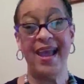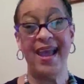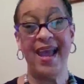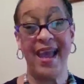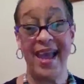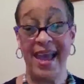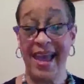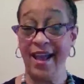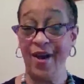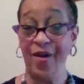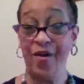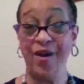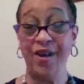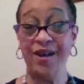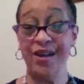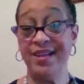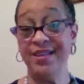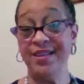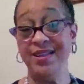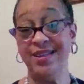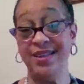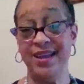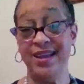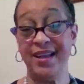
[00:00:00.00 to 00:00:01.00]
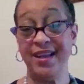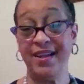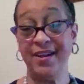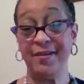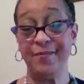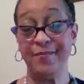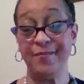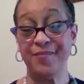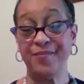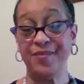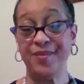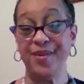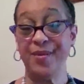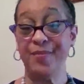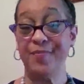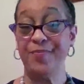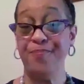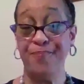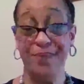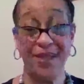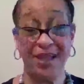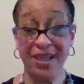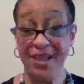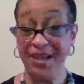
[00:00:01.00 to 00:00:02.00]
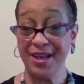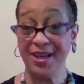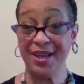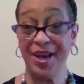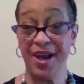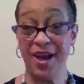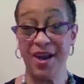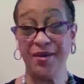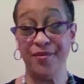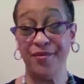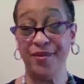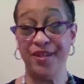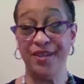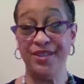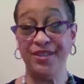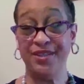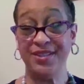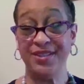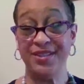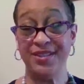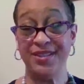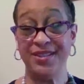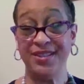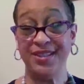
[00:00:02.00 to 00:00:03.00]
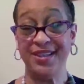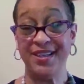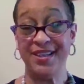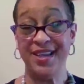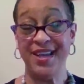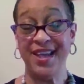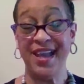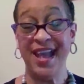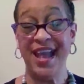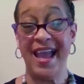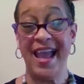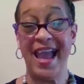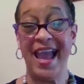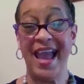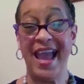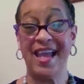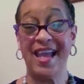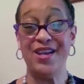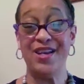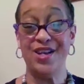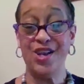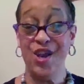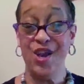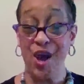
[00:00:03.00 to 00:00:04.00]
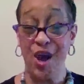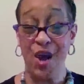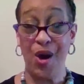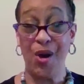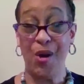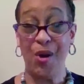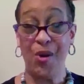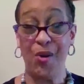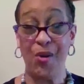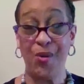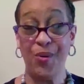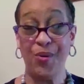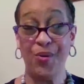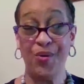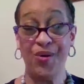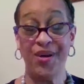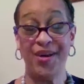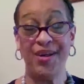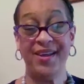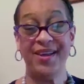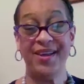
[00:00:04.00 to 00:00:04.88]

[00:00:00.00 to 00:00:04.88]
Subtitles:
Hang on in there. Be encouraged. And know